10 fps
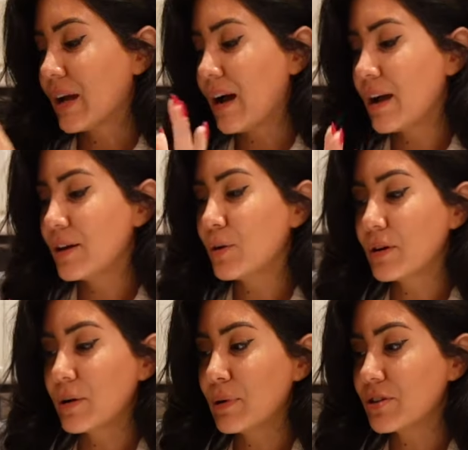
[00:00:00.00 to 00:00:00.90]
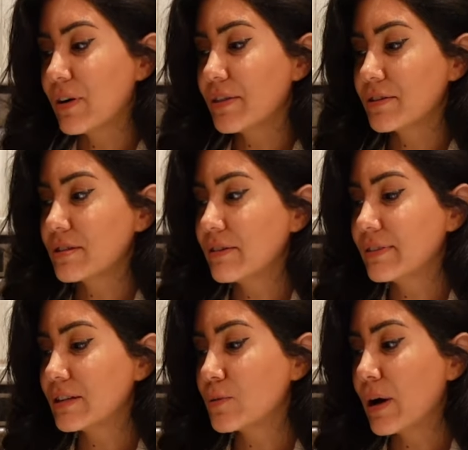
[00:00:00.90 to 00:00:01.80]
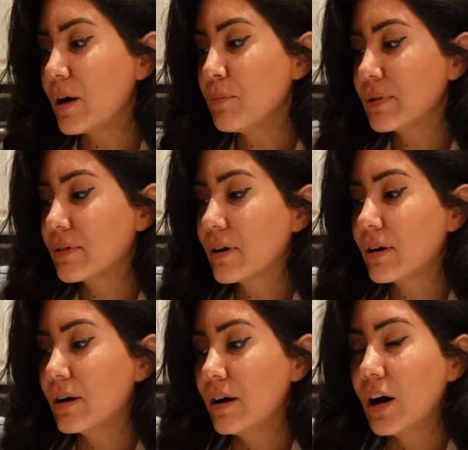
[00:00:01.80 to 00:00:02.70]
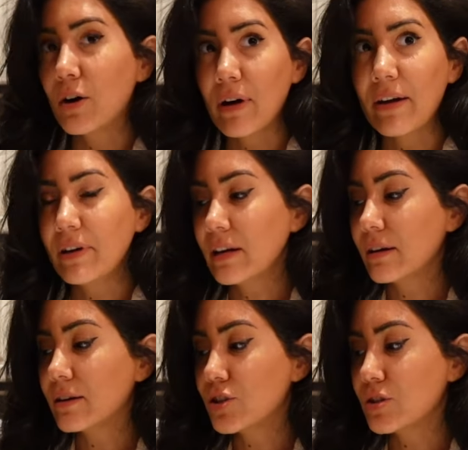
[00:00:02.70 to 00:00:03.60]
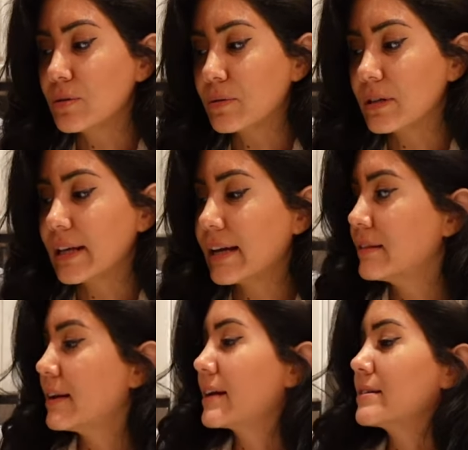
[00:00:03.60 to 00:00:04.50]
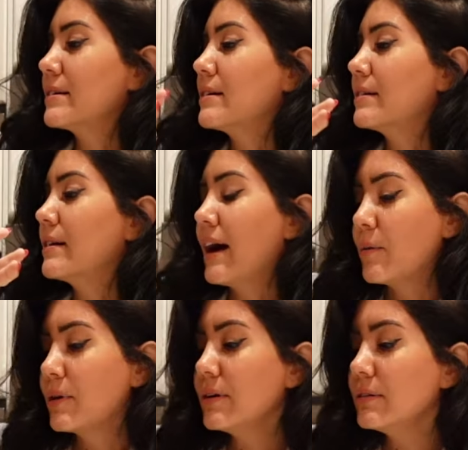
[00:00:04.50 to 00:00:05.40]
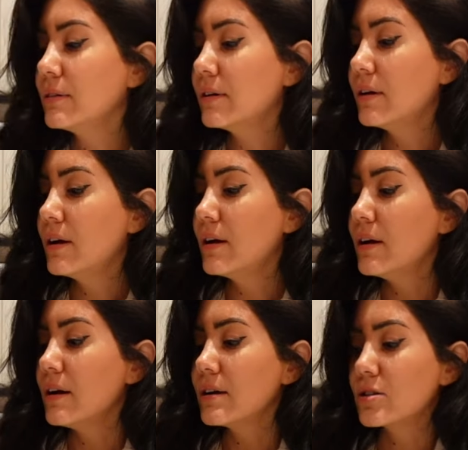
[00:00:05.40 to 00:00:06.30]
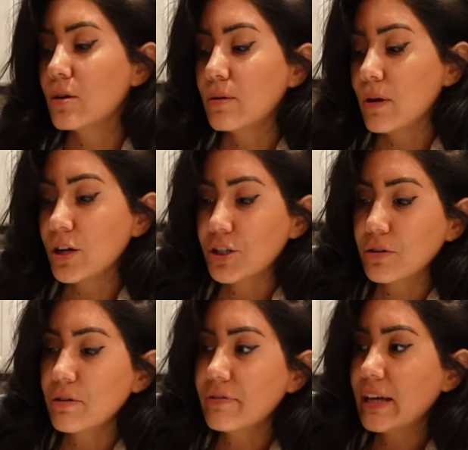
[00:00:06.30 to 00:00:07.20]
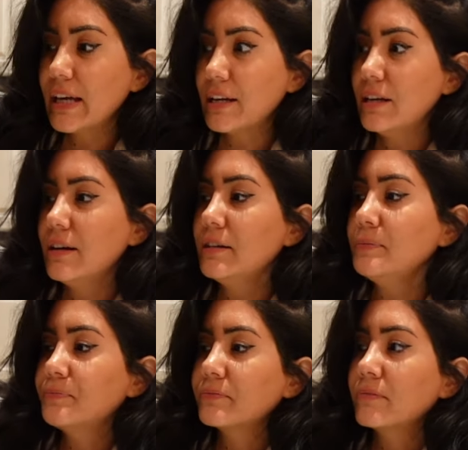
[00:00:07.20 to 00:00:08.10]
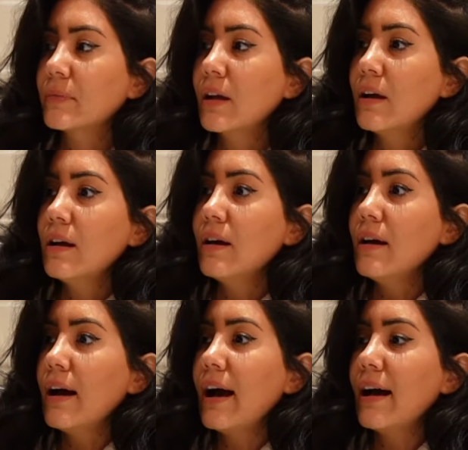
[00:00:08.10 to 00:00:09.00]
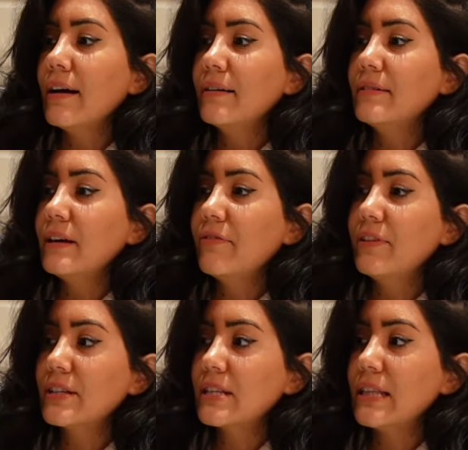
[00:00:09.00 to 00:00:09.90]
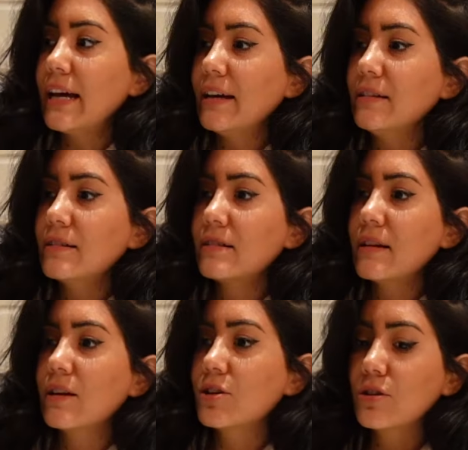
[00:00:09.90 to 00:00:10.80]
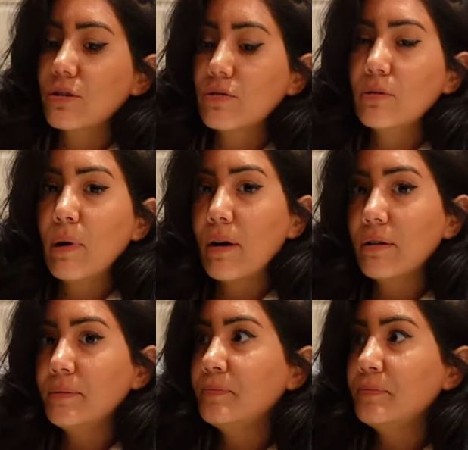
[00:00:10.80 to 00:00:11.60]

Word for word: I ordered a bunch of other stuff as well, but they're arriving soon, like in the next hour. So I'll show you if they get here and if it's late then I'll show you tomorrow